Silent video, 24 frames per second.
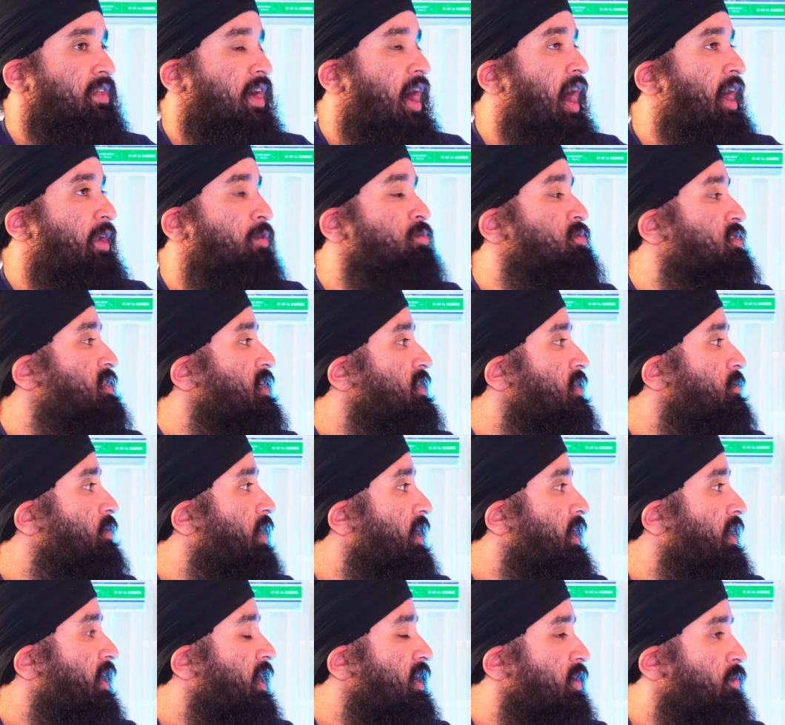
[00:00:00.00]
I don't see them
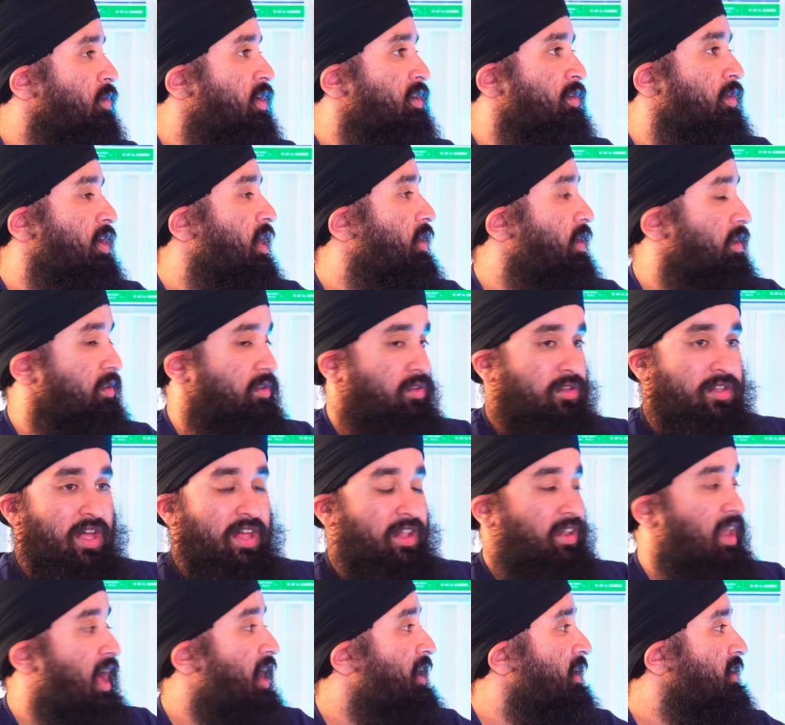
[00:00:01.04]
getting anywhere. The
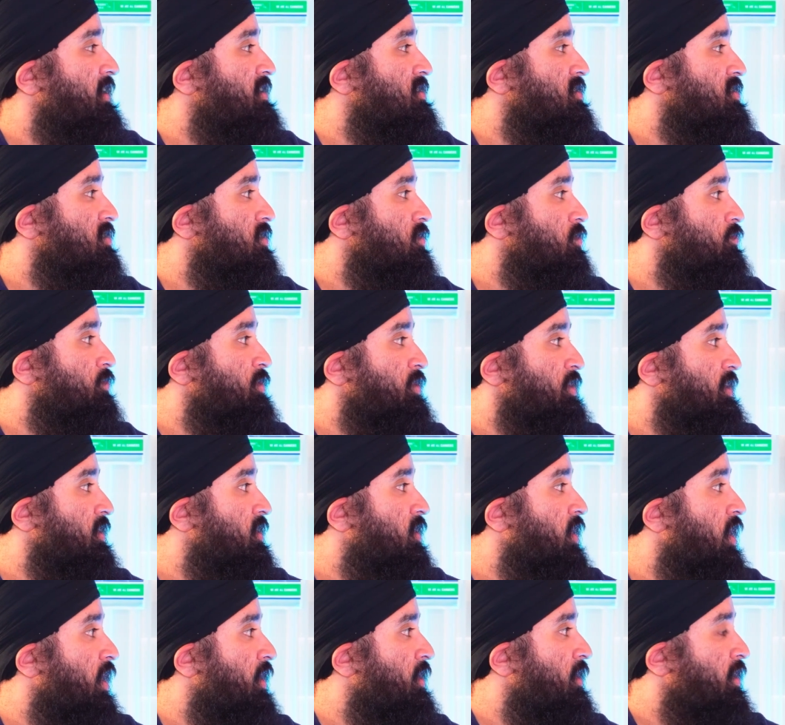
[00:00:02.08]
Atlantic is really
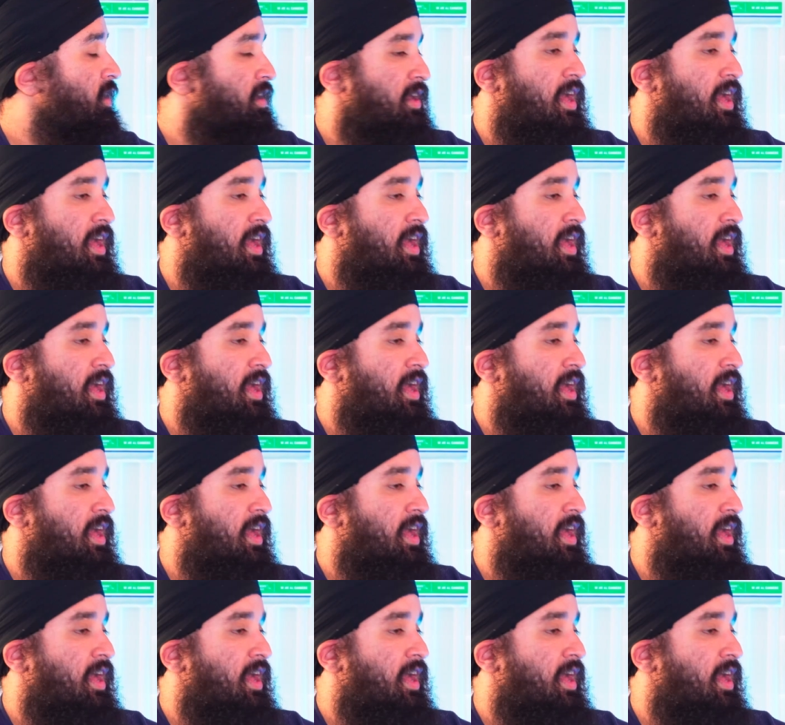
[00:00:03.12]
good.